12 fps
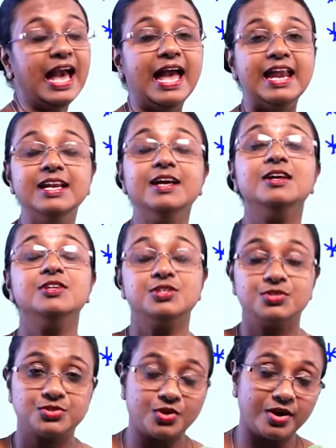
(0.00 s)
and
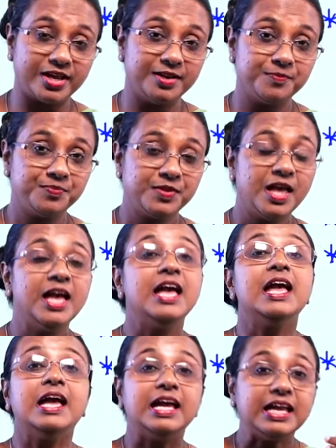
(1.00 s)
soil.
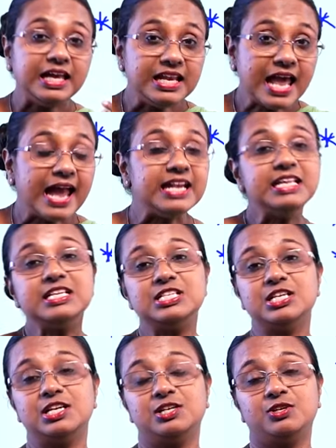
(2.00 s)
In
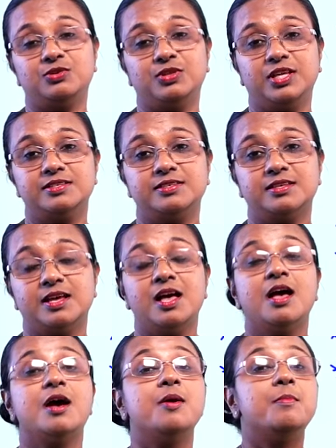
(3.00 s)
addition to this,
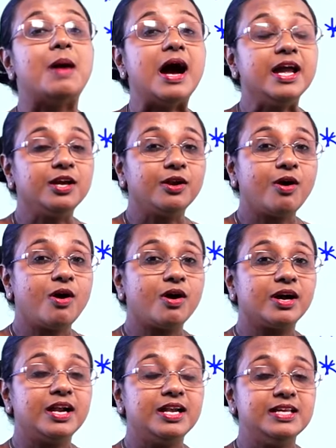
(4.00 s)

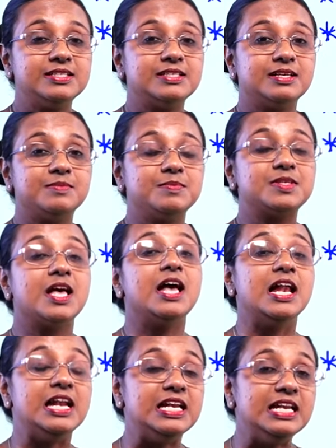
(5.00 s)
microorganisms
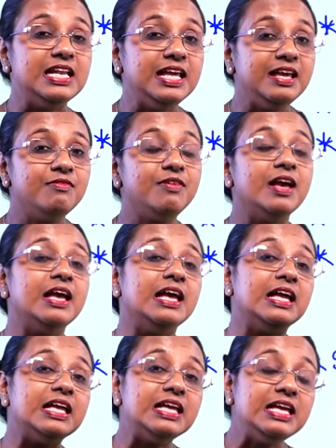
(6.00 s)
live
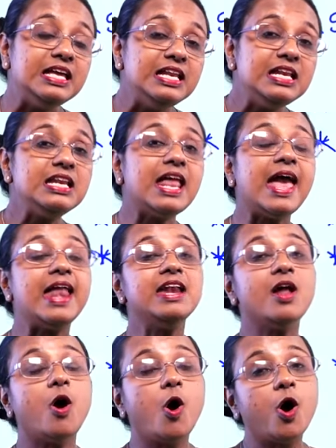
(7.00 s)
in
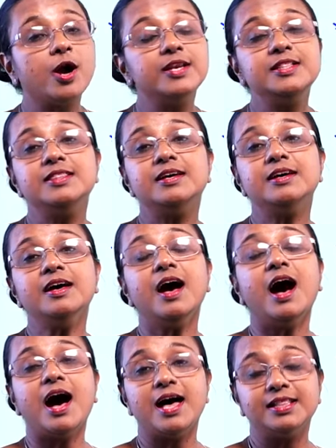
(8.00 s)
and on the
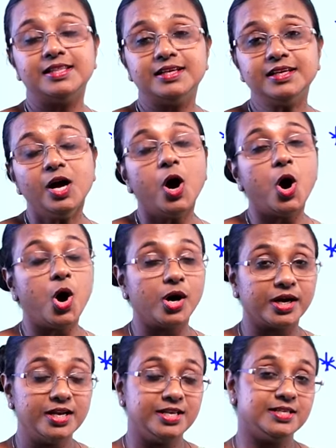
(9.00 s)
other
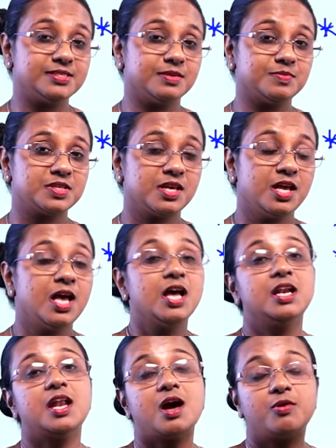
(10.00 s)
organisms.
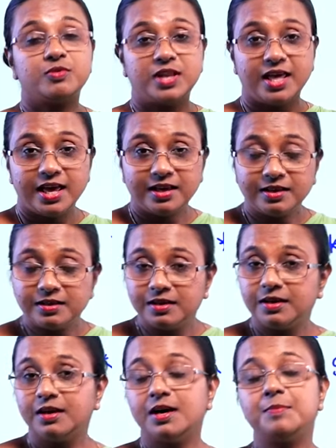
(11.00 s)
Now take
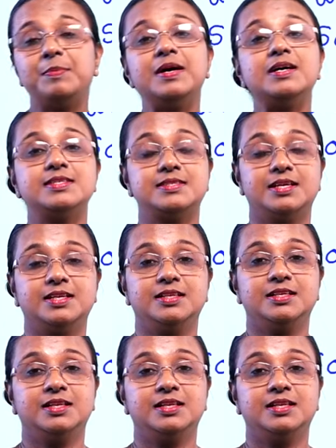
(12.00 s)
a person.